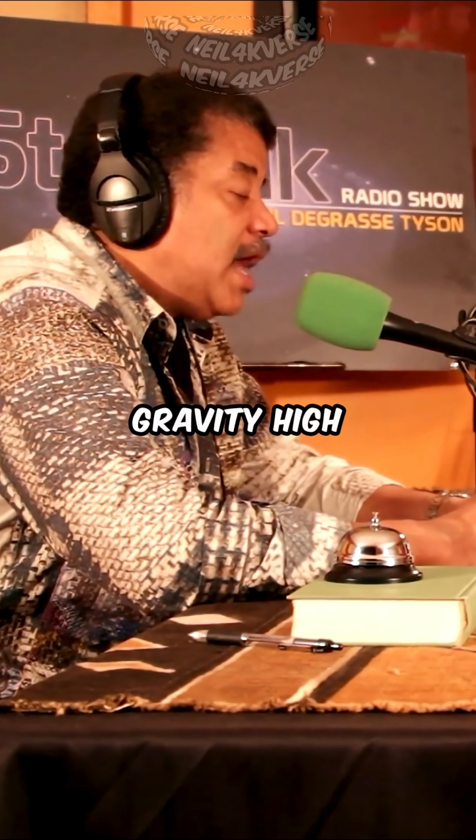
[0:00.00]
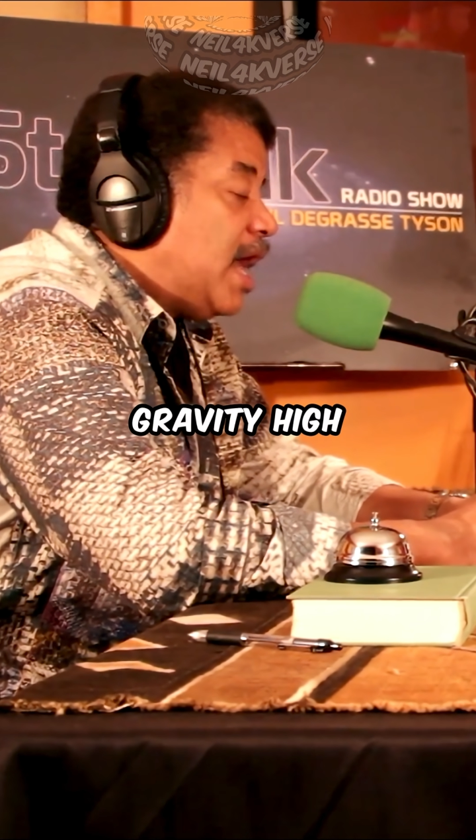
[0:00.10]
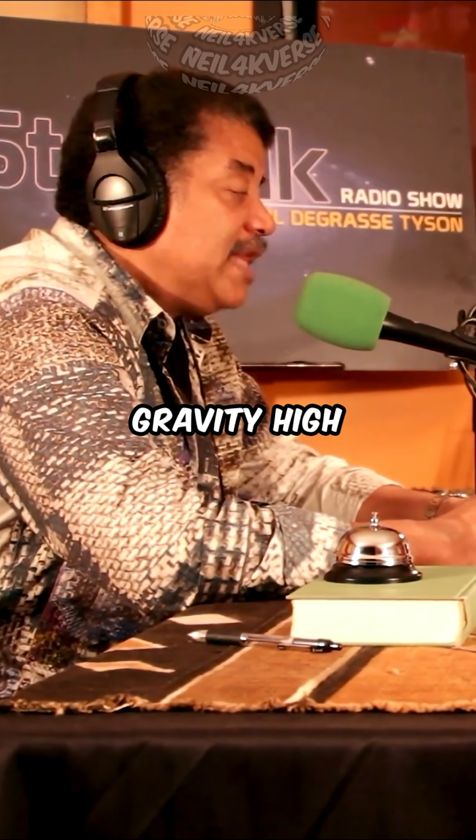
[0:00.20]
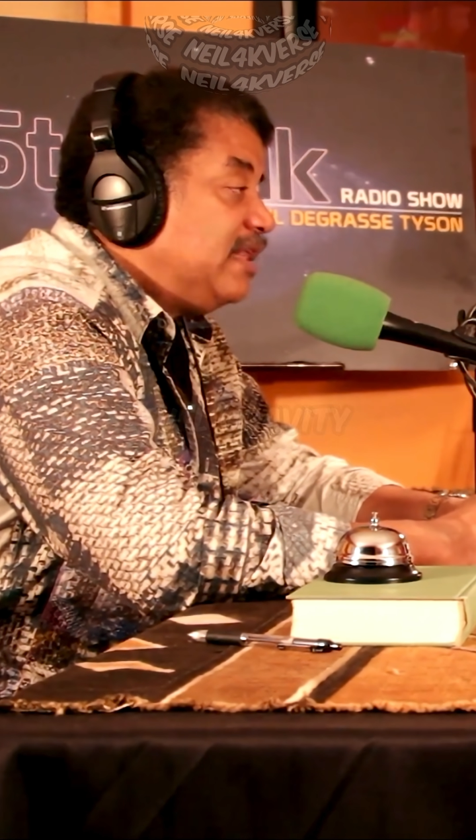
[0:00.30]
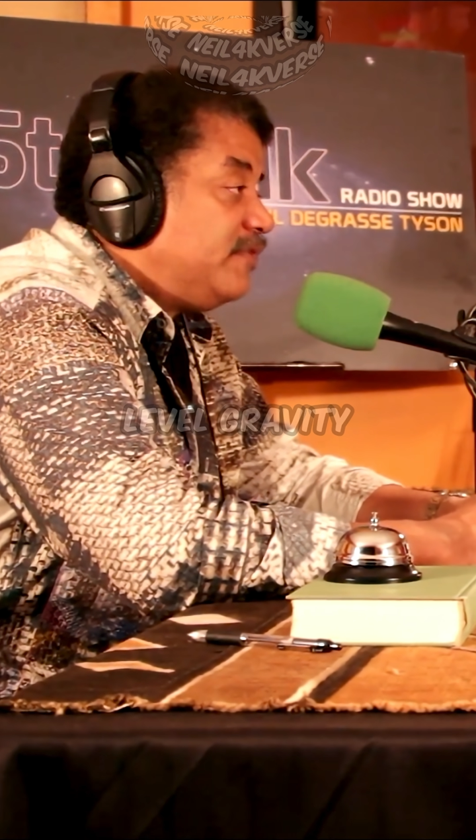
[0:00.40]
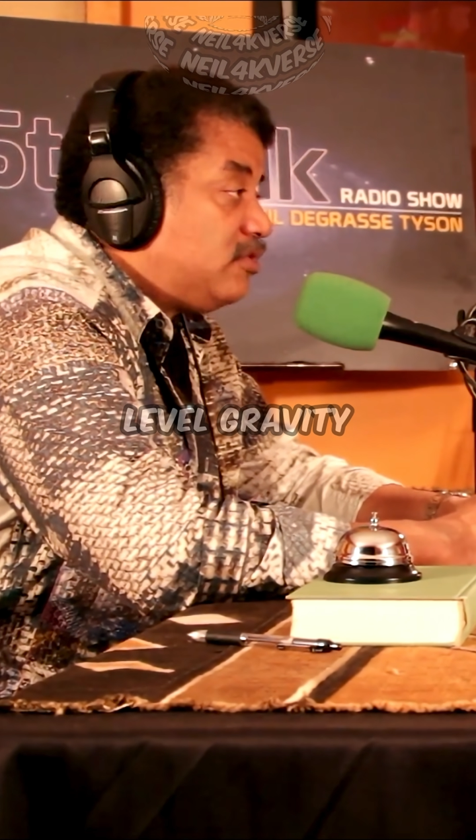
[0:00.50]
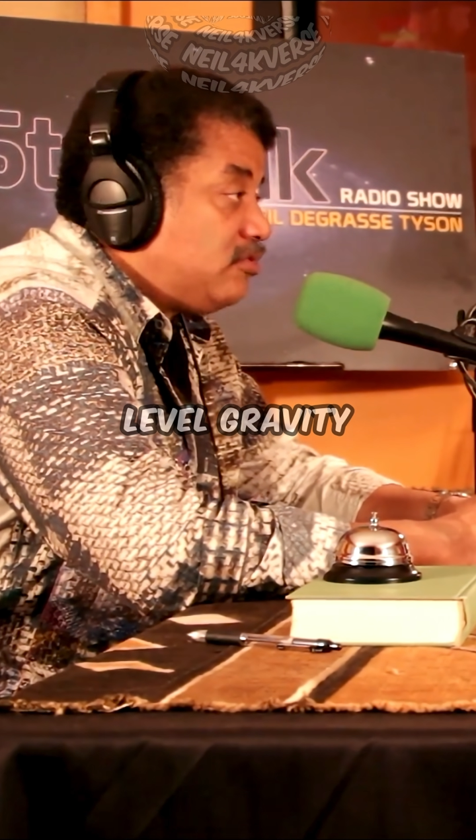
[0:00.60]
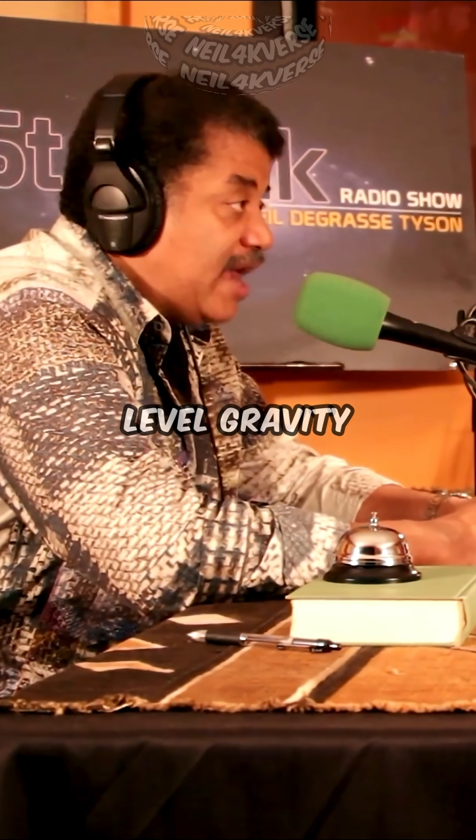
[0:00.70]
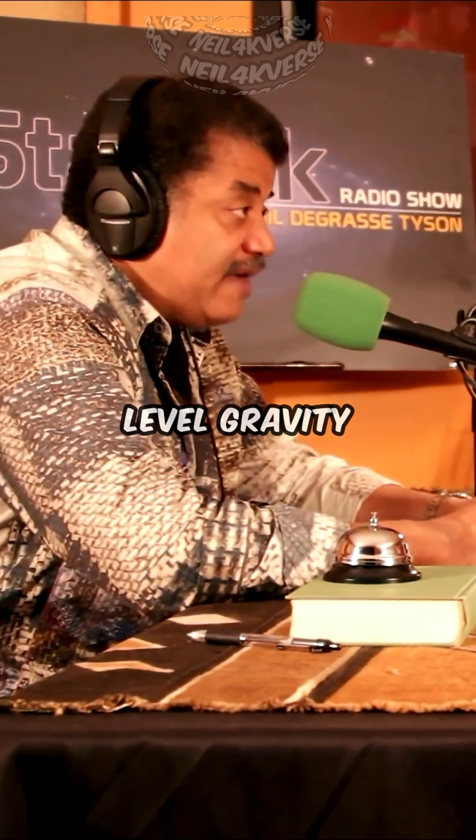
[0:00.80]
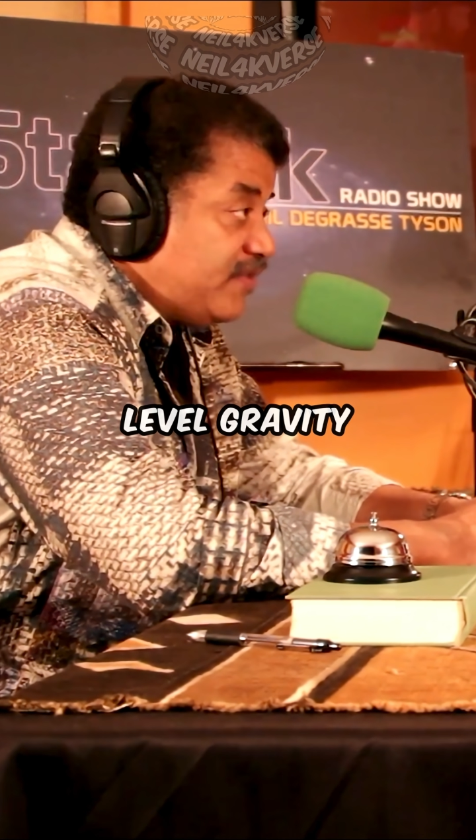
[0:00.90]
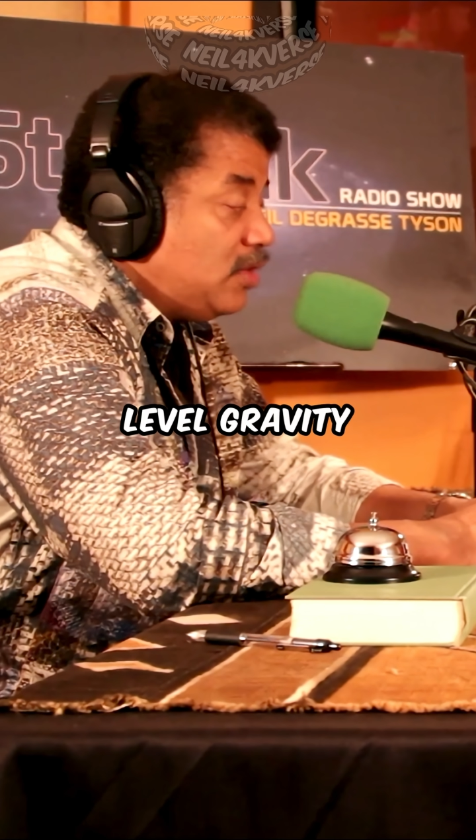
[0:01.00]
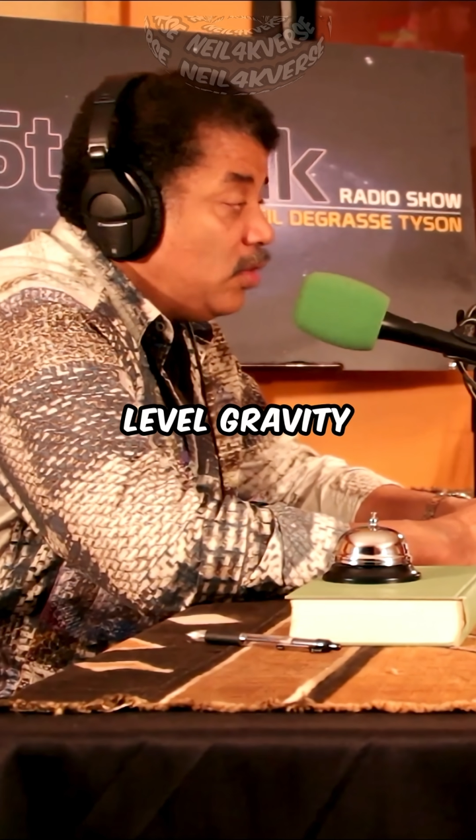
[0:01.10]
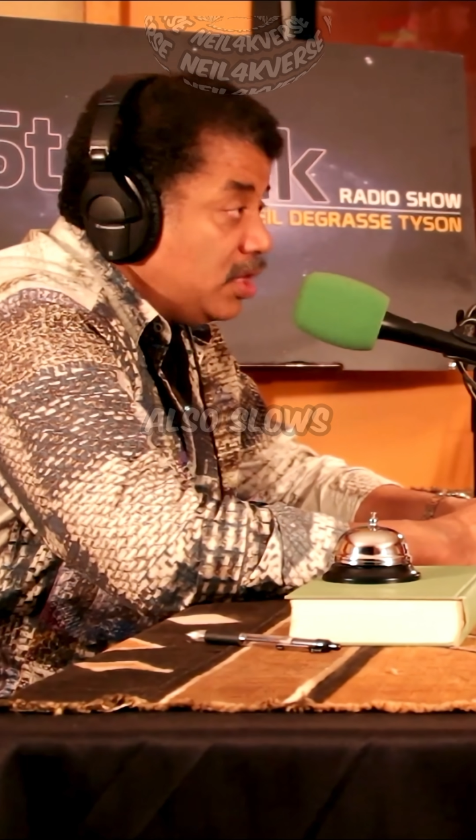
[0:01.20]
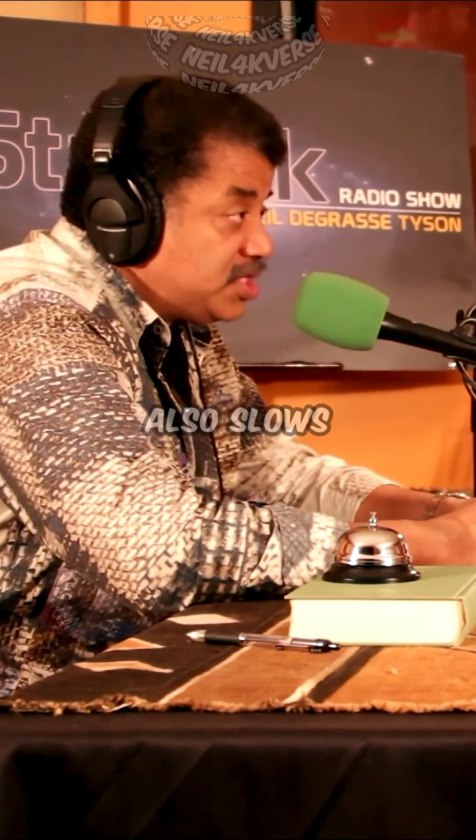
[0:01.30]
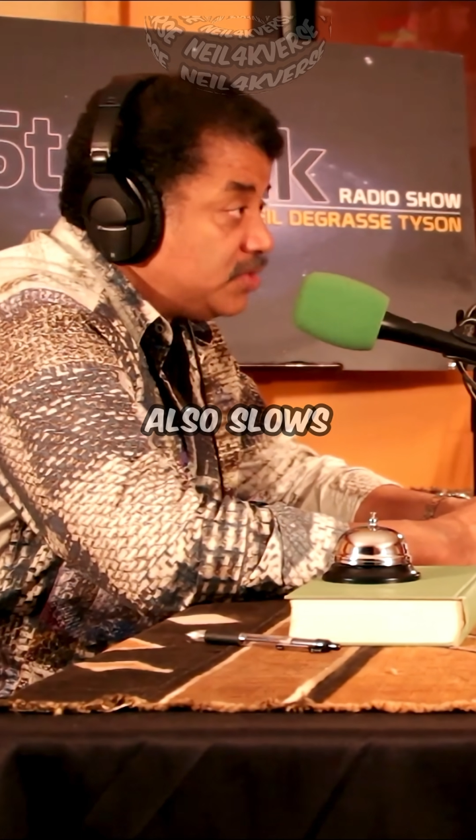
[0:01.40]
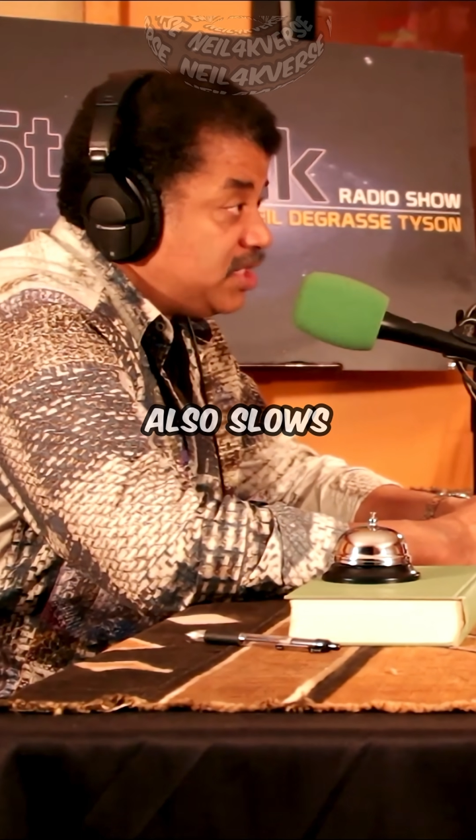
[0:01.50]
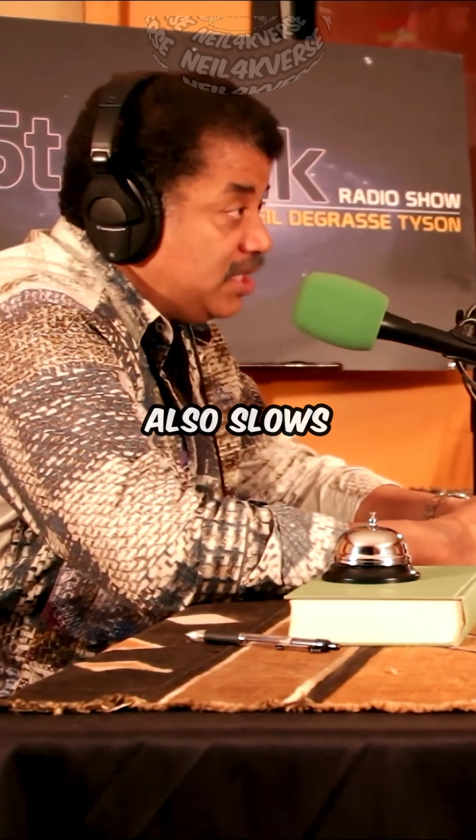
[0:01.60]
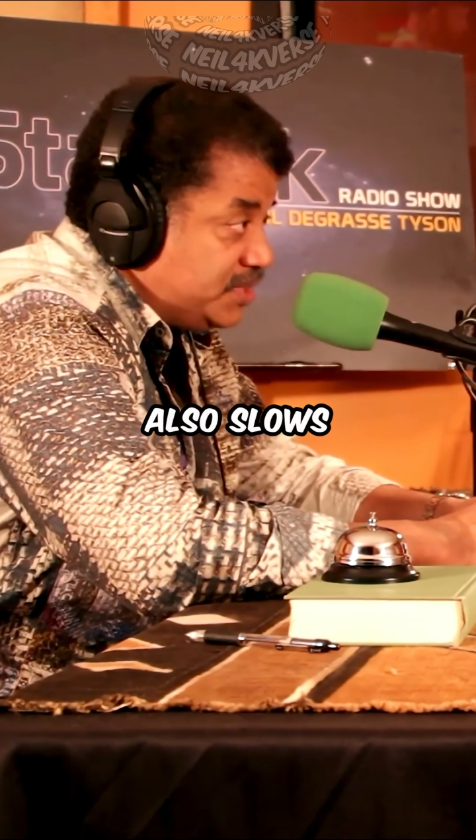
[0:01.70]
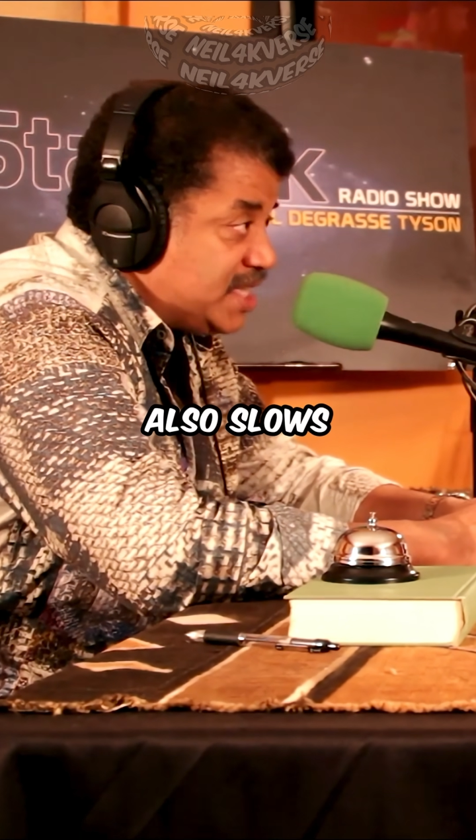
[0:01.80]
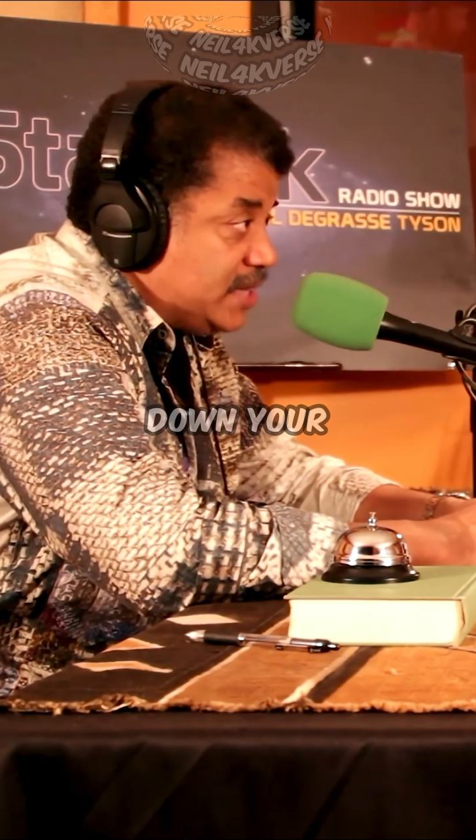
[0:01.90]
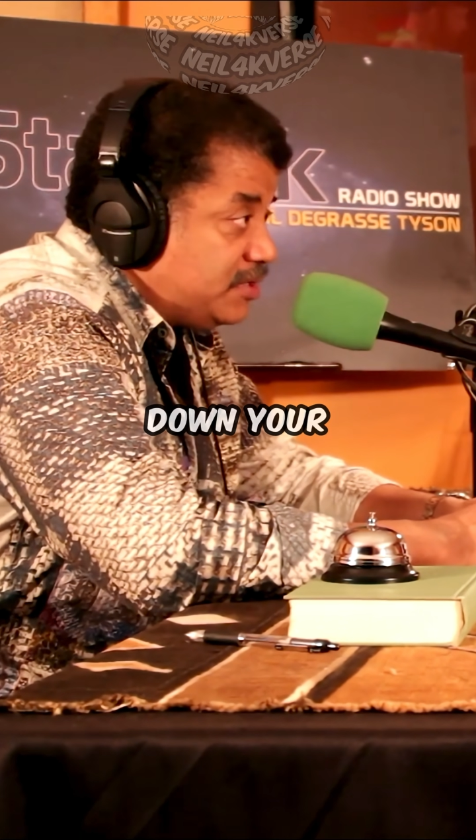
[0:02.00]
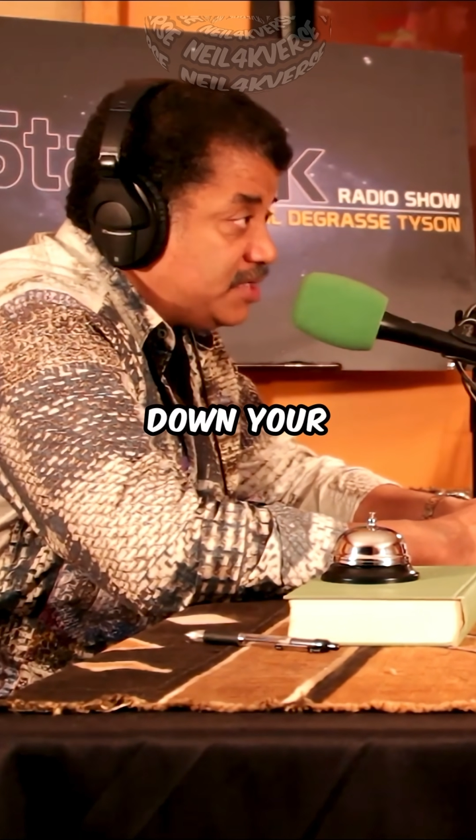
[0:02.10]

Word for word: high level gravity also slows down your